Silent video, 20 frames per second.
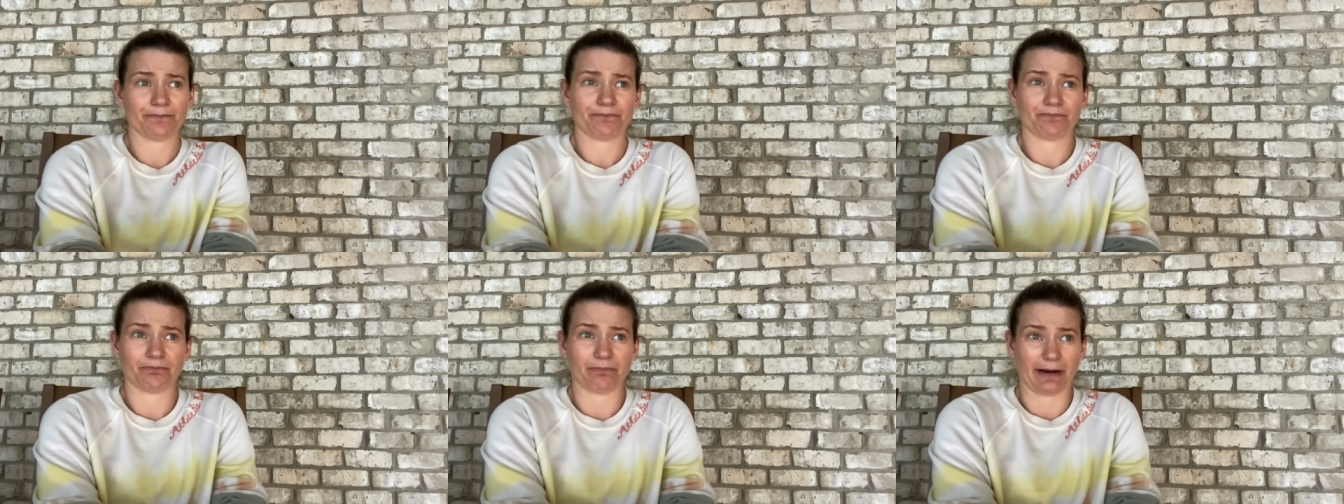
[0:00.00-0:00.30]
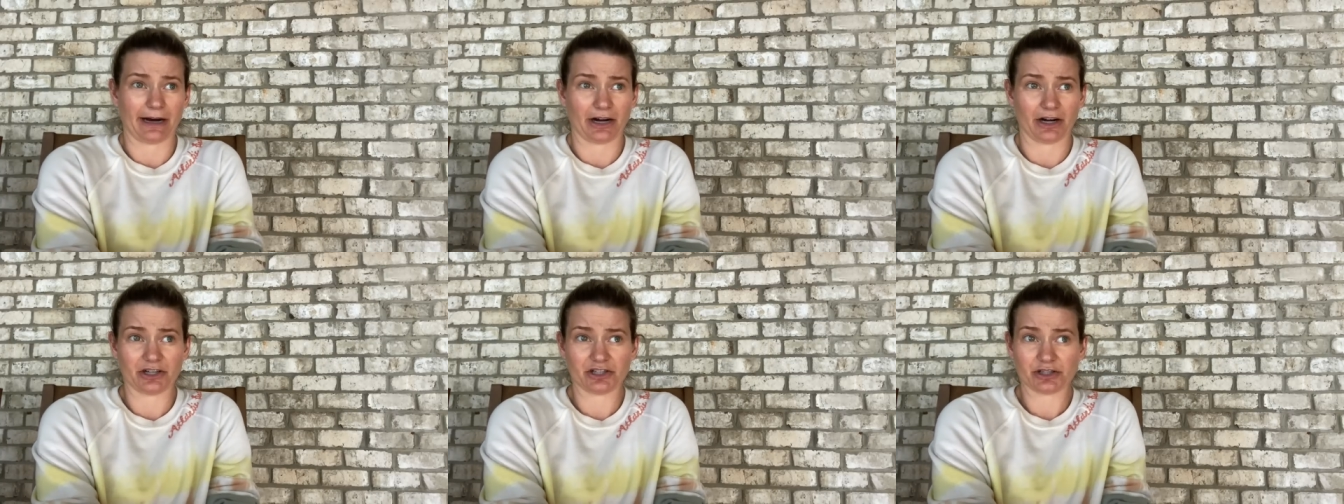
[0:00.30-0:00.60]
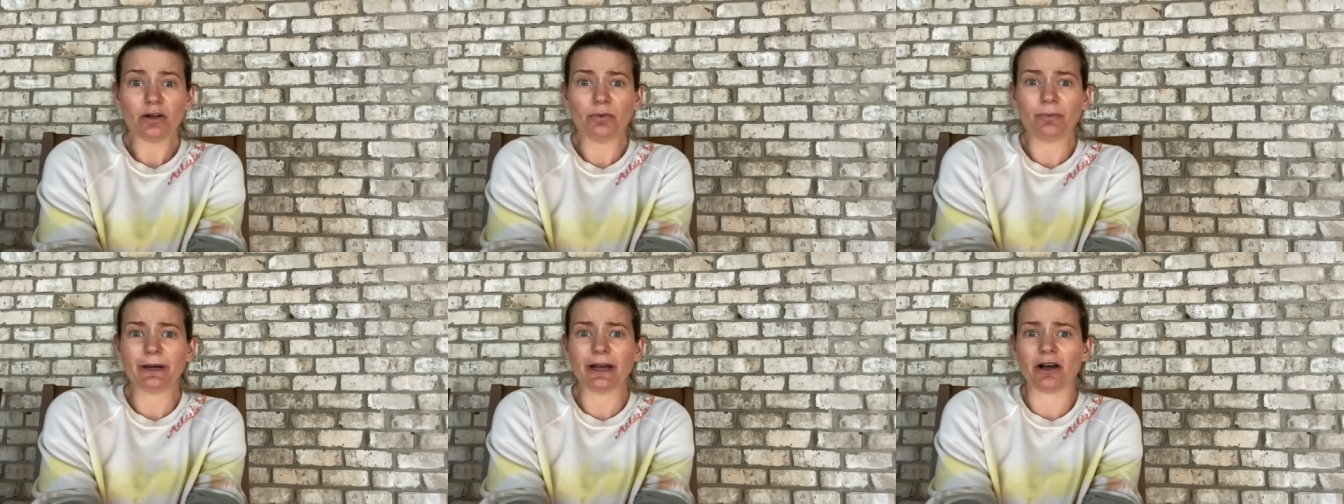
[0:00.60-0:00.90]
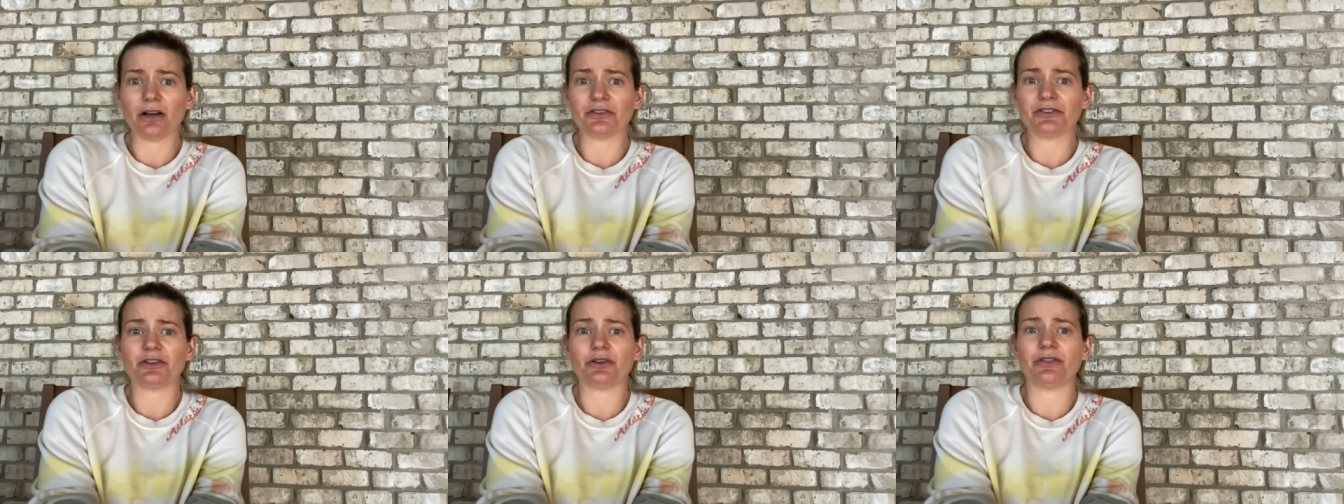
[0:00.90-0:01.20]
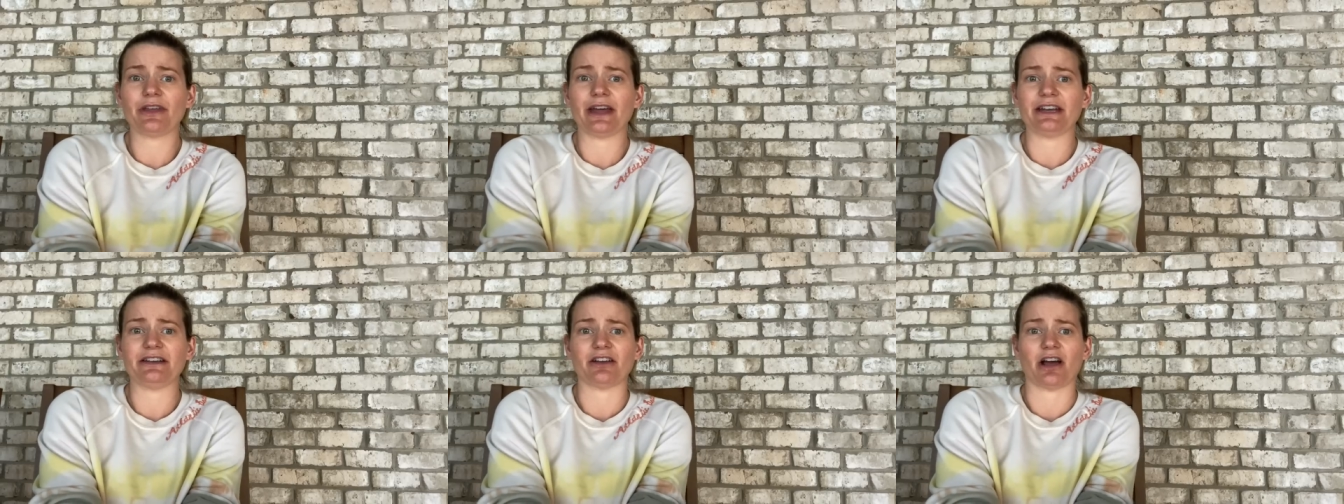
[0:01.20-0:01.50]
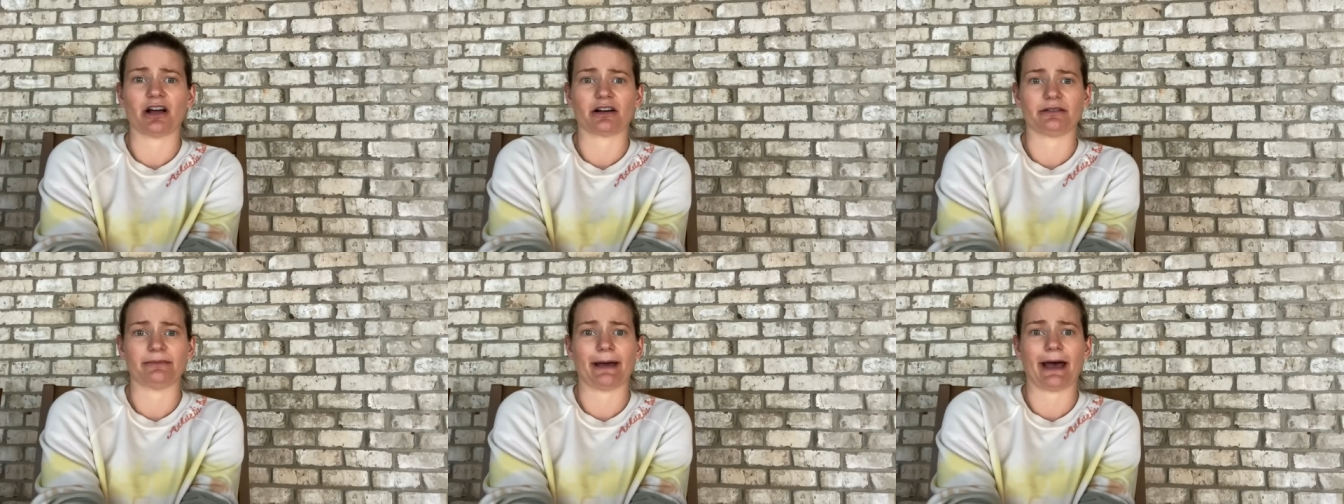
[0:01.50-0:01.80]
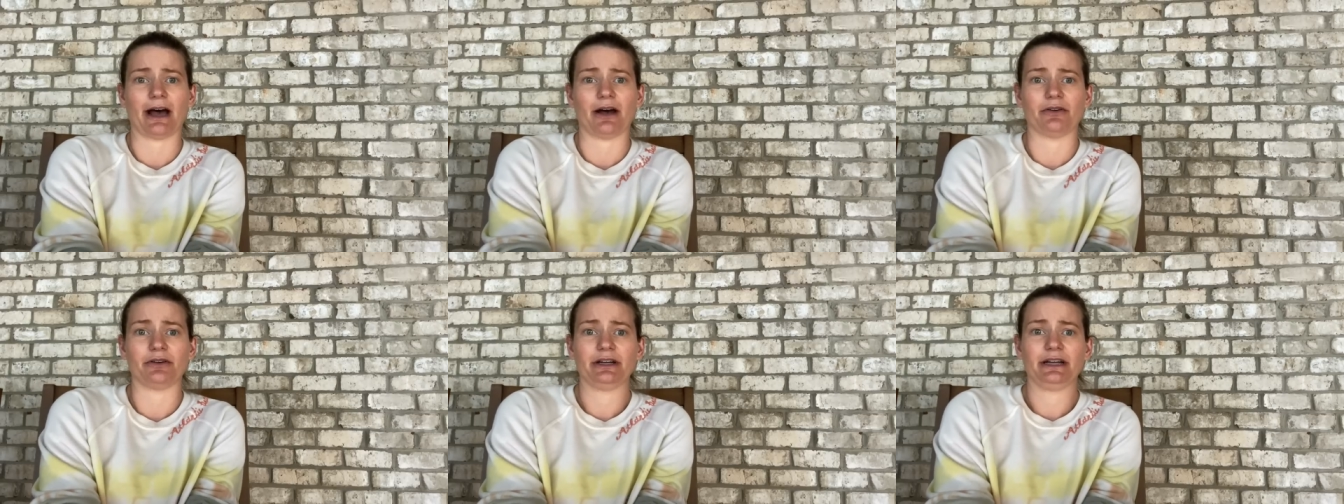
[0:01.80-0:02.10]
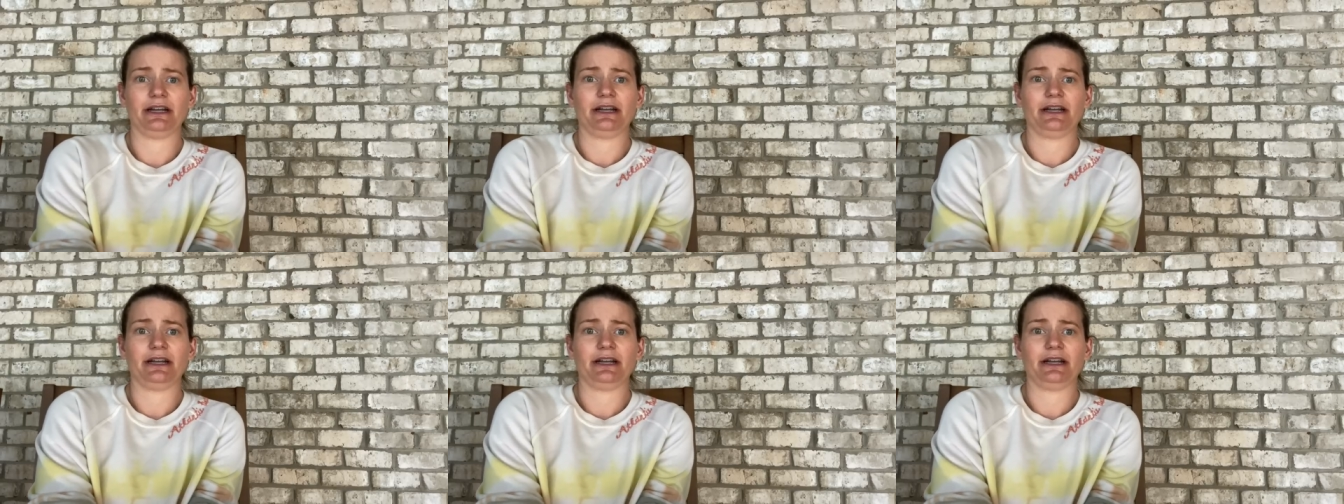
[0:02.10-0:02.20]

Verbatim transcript: marriage. We also then talked about